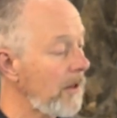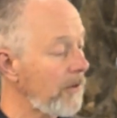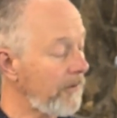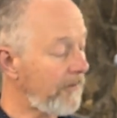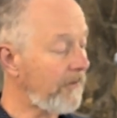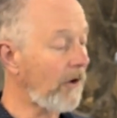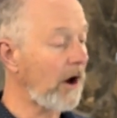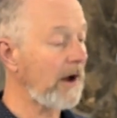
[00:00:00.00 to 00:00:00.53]
the
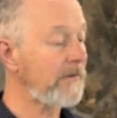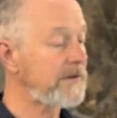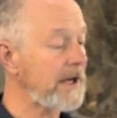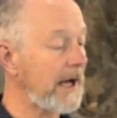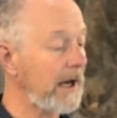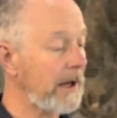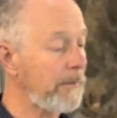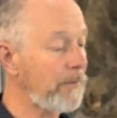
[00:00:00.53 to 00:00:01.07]
five
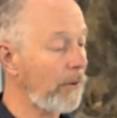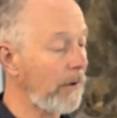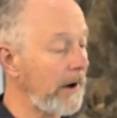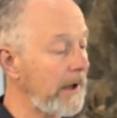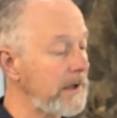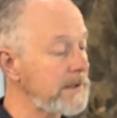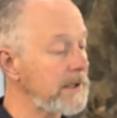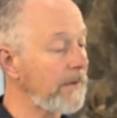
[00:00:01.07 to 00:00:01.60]
daily
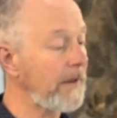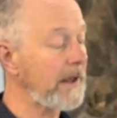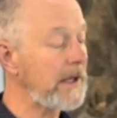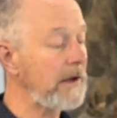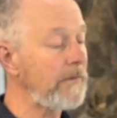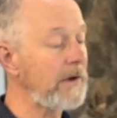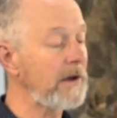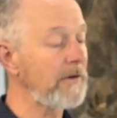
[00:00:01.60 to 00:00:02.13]
prayers, and the
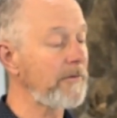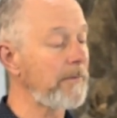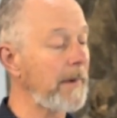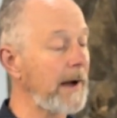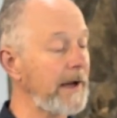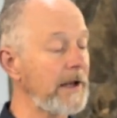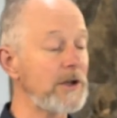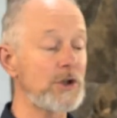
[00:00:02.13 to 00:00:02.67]
giving of
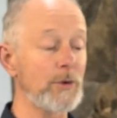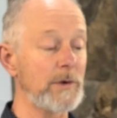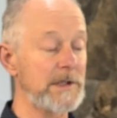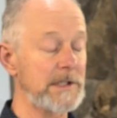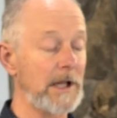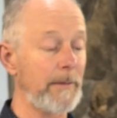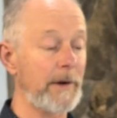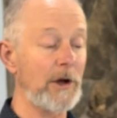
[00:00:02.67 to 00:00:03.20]
money to
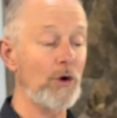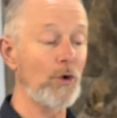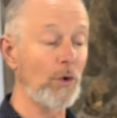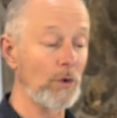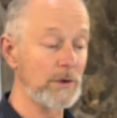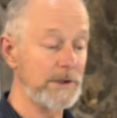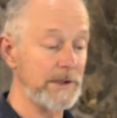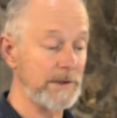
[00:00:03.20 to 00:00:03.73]
Islamic
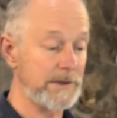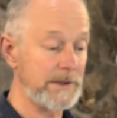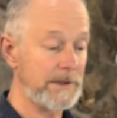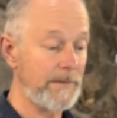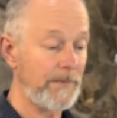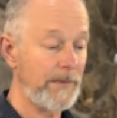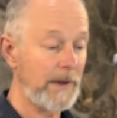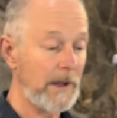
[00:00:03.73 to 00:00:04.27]
causes.